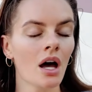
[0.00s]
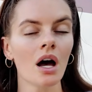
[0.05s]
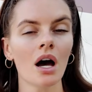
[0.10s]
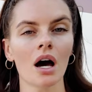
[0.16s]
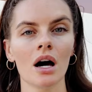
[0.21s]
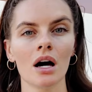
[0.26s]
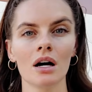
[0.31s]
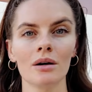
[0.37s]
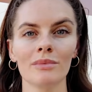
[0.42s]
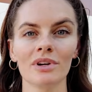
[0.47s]

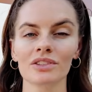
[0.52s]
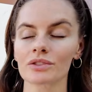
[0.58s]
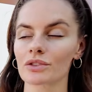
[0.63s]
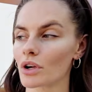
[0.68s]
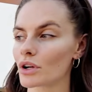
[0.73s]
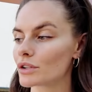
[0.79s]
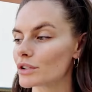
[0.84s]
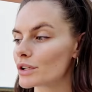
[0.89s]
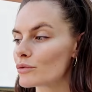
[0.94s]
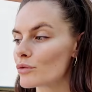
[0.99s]

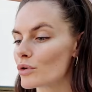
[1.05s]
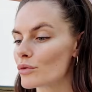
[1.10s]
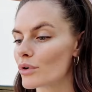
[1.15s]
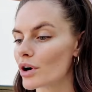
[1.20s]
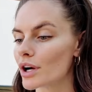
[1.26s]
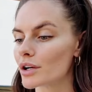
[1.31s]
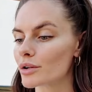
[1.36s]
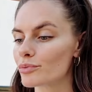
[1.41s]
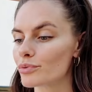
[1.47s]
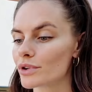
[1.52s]
Starlink will
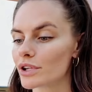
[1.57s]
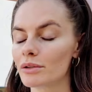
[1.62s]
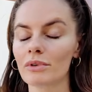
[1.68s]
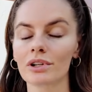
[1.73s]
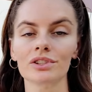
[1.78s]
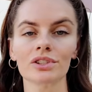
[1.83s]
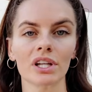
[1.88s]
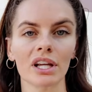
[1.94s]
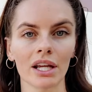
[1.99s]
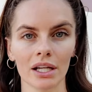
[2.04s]
work pretty
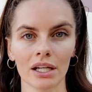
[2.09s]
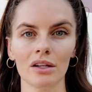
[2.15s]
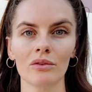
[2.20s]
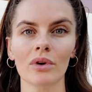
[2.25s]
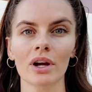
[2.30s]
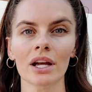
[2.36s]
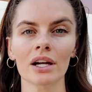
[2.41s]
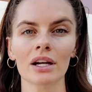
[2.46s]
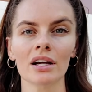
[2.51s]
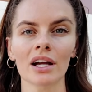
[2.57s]
much
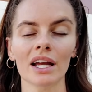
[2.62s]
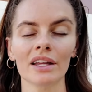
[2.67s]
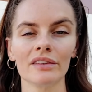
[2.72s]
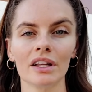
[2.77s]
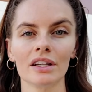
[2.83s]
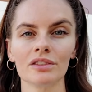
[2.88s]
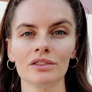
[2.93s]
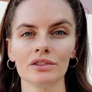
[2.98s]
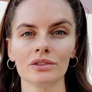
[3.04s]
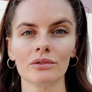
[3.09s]
anywhere
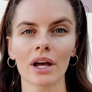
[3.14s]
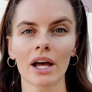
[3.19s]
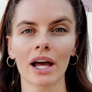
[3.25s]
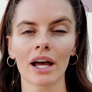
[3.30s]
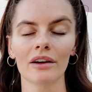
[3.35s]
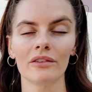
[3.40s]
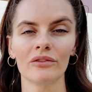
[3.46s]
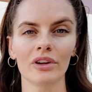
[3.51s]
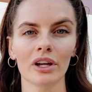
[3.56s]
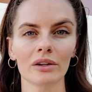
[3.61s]
unless you
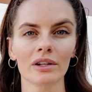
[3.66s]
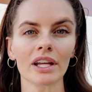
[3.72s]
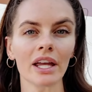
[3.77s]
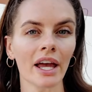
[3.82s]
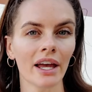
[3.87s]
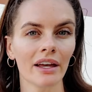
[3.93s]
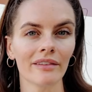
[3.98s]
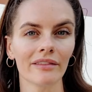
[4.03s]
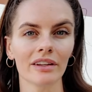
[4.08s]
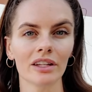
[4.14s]
have very
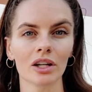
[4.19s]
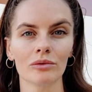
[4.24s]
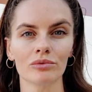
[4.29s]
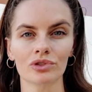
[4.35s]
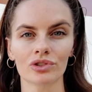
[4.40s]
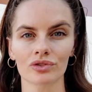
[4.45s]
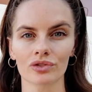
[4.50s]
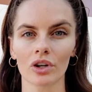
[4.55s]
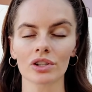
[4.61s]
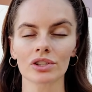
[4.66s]
heavy
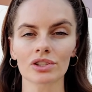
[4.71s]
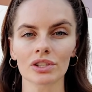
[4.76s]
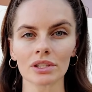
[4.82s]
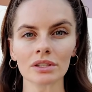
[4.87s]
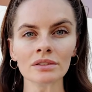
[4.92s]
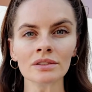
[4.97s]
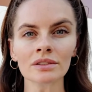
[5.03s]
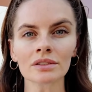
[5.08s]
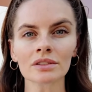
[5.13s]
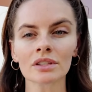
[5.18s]

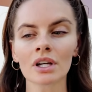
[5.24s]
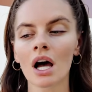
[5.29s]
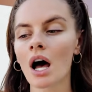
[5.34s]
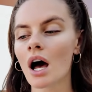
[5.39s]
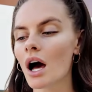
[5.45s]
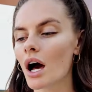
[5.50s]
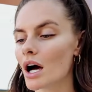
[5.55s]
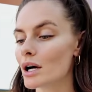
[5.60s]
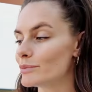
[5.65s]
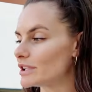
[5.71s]
obstructions.
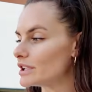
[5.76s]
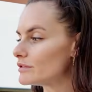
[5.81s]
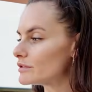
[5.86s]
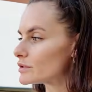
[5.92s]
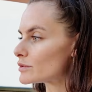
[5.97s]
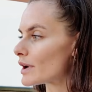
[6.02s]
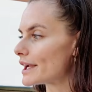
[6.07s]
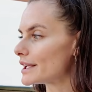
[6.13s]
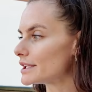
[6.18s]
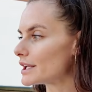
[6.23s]

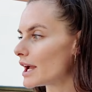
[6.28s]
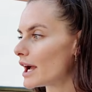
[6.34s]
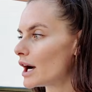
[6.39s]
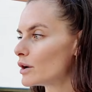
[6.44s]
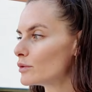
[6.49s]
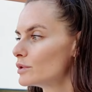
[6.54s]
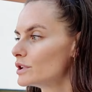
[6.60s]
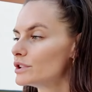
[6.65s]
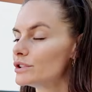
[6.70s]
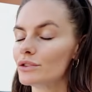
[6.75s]
Even right
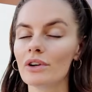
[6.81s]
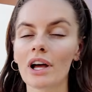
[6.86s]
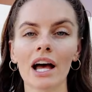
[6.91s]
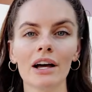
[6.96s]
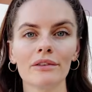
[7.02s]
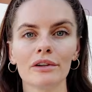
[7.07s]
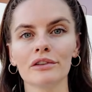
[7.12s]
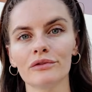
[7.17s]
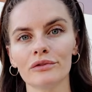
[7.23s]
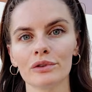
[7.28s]
now, we do
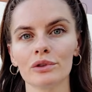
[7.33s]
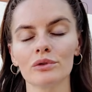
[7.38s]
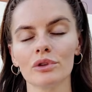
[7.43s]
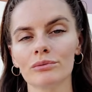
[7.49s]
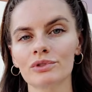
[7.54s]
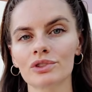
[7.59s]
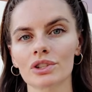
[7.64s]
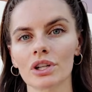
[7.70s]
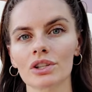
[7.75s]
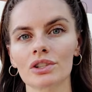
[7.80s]
have a few
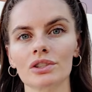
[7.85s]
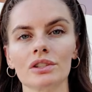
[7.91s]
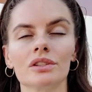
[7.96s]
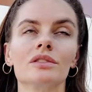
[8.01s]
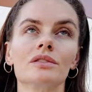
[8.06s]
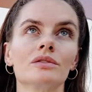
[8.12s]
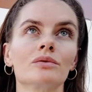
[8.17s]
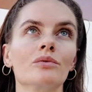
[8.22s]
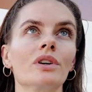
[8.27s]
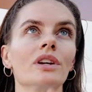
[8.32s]

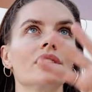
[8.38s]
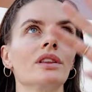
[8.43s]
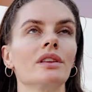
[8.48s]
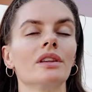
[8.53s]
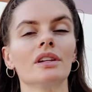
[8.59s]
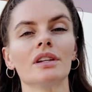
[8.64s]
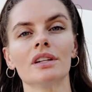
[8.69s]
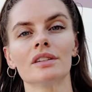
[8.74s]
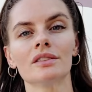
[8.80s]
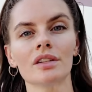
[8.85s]
obstructions with
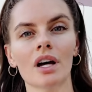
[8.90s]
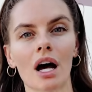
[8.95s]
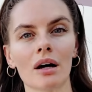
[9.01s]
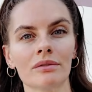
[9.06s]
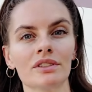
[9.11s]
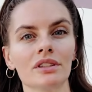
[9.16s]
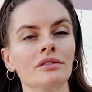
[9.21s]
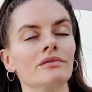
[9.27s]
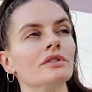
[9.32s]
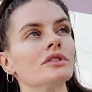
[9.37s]
the
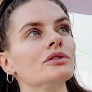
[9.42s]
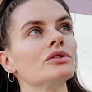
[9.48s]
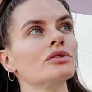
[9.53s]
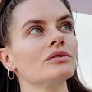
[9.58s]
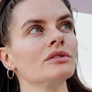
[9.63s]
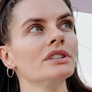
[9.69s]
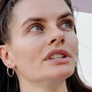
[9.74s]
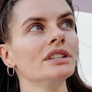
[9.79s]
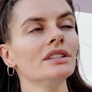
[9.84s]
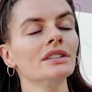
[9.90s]
tops of the
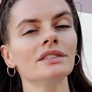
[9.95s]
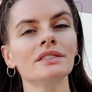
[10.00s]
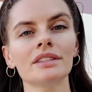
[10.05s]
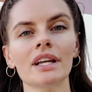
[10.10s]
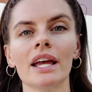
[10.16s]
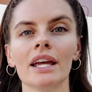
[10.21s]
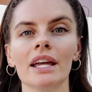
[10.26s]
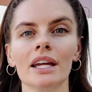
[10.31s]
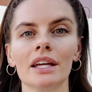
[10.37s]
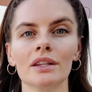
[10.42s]
trees,
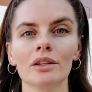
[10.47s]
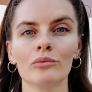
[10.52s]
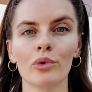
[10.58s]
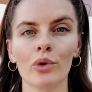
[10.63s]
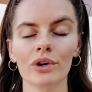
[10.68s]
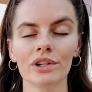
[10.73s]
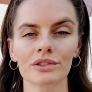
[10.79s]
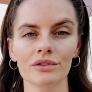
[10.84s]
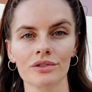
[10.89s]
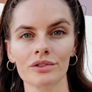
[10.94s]
and the
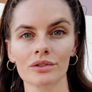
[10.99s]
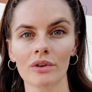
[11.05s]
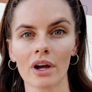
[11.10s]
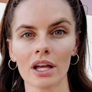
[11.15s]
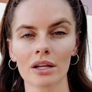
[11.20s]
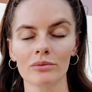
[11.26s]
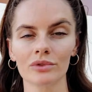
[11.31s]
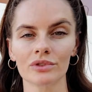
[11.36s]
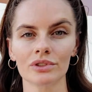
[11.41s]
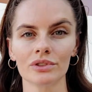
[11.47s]
boys are still
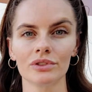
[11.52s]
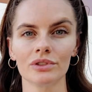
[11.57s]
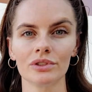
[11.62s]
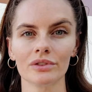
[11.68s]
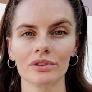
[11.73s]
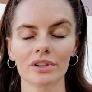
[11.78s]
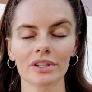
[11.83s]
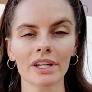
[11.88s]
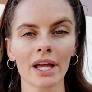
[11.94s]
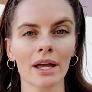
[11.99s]
able to do
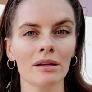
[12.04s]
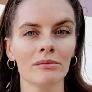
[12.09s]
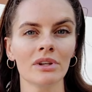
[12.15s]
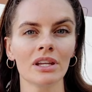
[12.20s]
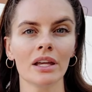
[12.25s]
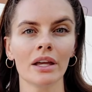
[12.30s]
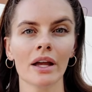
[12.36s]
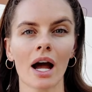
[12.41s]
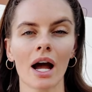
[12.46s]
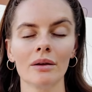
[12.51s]
their
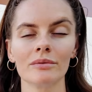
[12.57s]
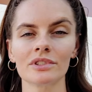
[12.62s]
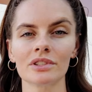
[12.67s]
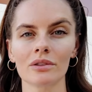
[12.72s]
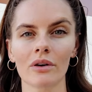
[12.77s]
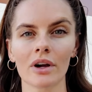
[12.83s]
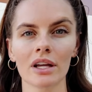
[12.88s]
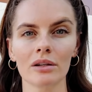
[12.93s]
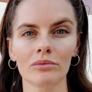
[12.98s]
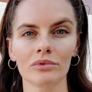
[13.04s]
gaming. I'm
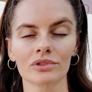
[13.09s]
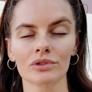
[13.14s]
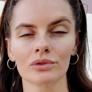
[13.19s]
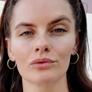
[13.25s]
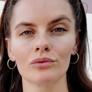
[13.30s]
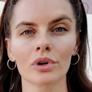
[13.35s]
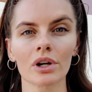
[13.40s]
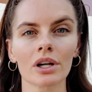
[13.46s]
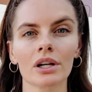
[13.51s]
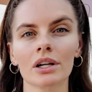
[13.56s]
still able to
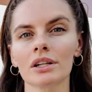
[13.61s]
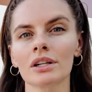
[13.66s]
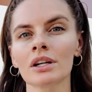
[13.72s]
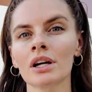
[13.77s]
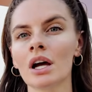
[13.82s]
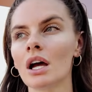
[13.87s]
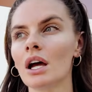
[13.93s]
work.